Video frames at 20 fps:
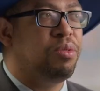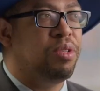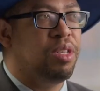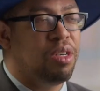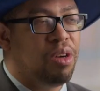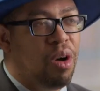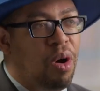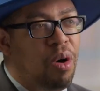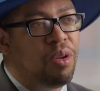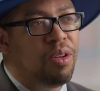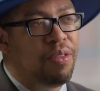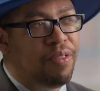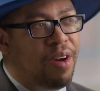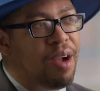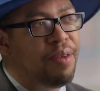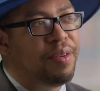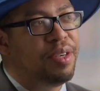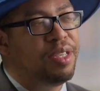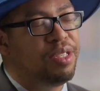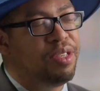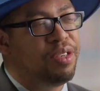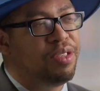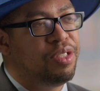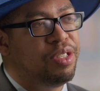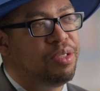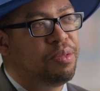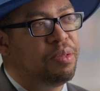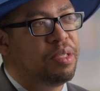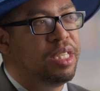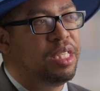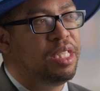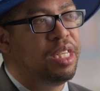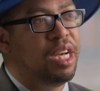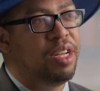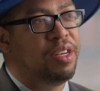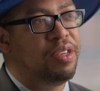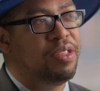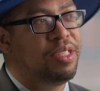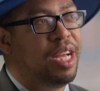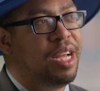The goal of our research is really to
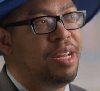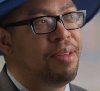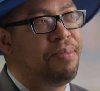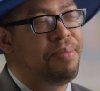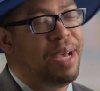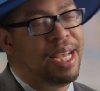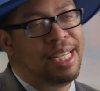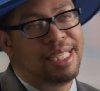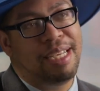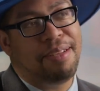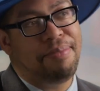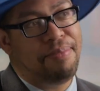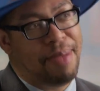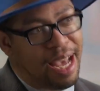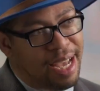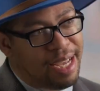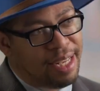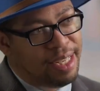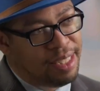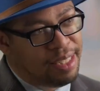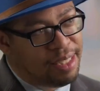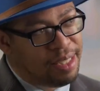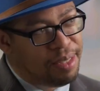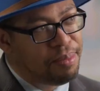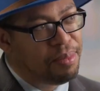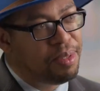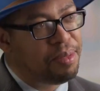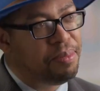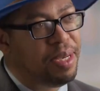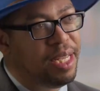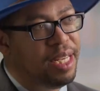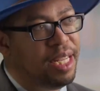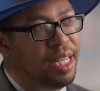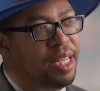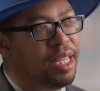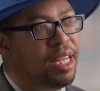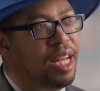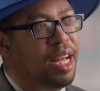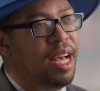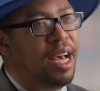understand basic mechanisms,
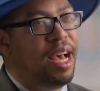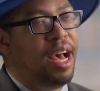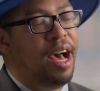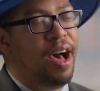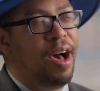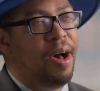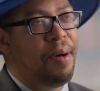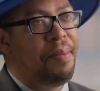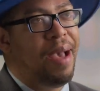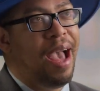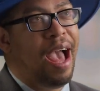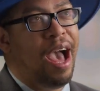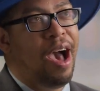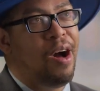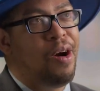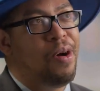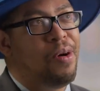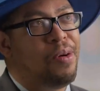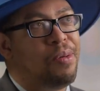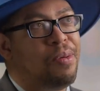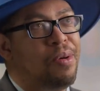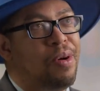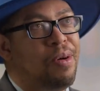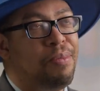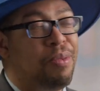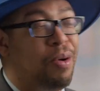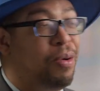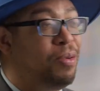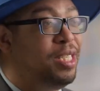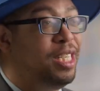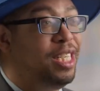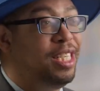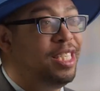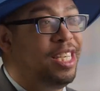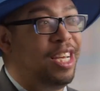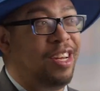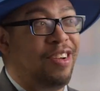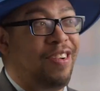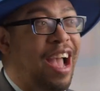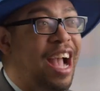meaning how
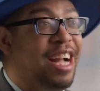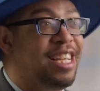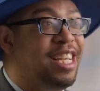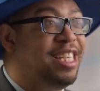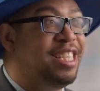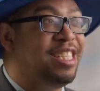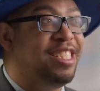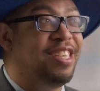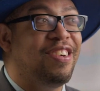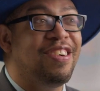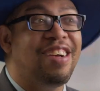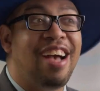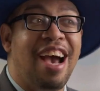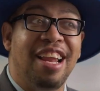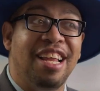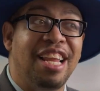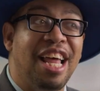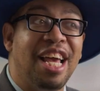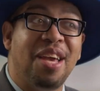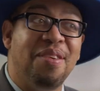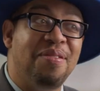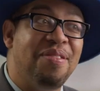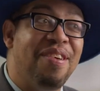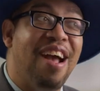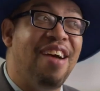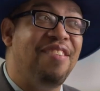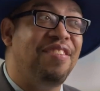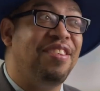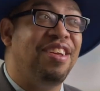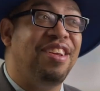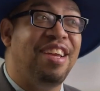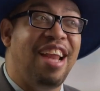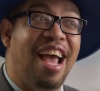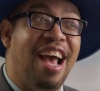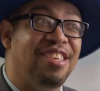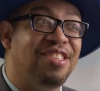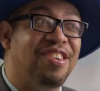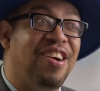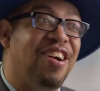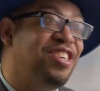proteins interact in the cell, kind of like if you're having a
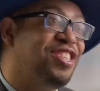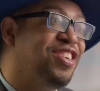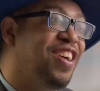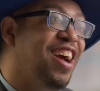NASCAR